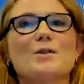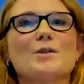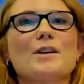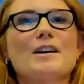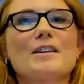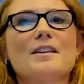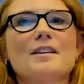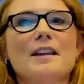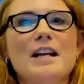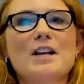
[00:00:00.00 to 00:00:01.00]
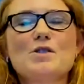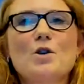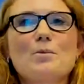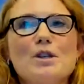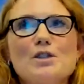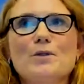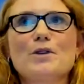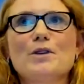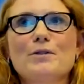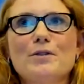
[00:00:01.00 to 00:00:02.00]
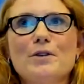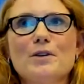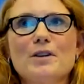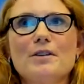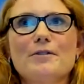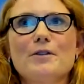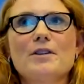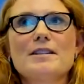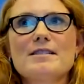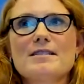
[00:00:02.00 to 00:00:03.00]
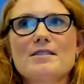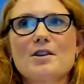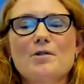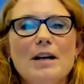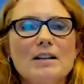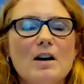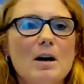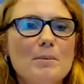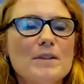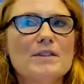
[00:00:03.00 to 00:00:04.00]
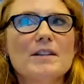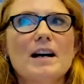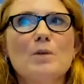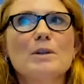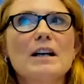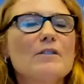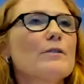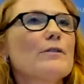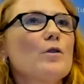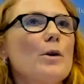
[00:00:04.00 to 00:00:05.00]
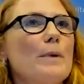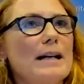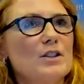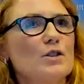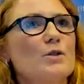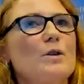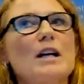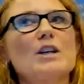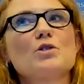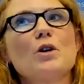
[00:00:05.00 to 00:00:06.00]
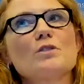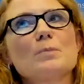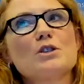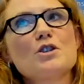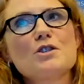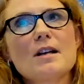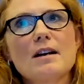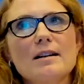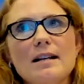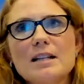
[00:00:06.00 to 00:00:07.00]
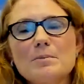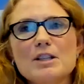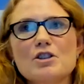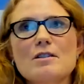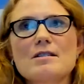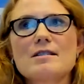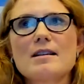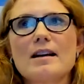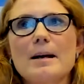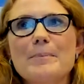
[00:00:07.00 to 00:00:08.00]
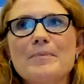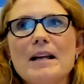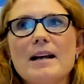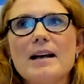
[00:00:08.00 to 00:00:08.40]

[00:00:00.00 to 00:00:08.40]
you. Thank you so much for this great comment. We'll give the floor back to you, Andrew, but just let me just kind